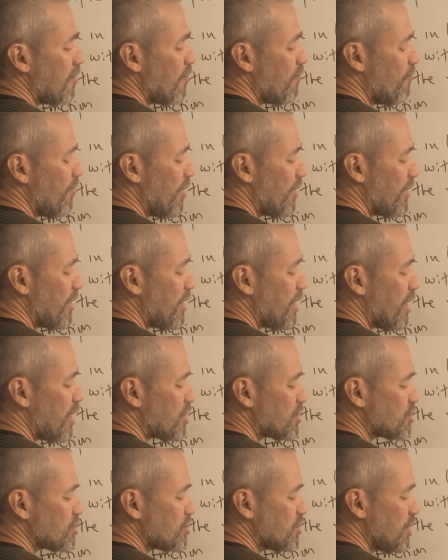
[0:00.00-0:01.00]
very
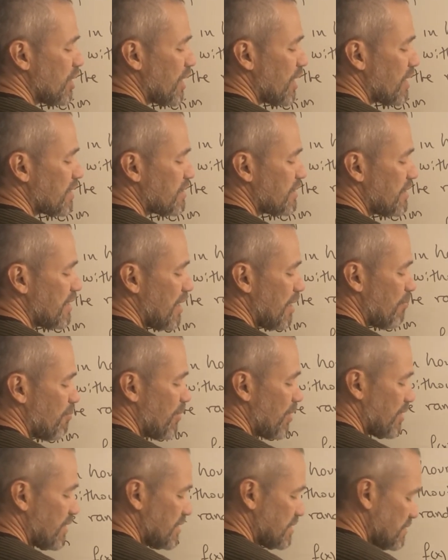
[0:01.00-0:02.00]
large negative
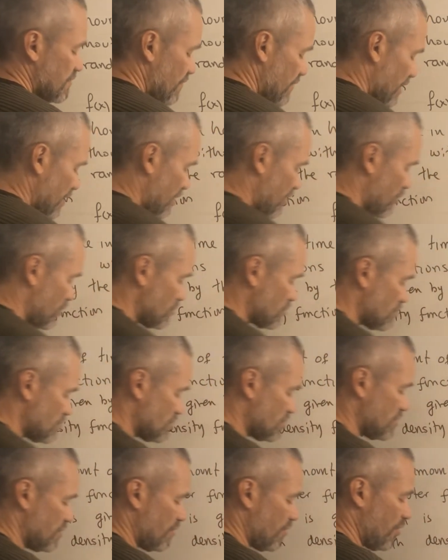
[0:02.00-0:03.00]
number is very close to
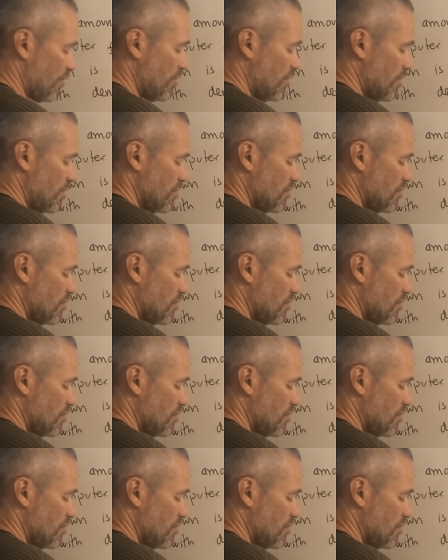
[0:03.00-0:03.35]
0,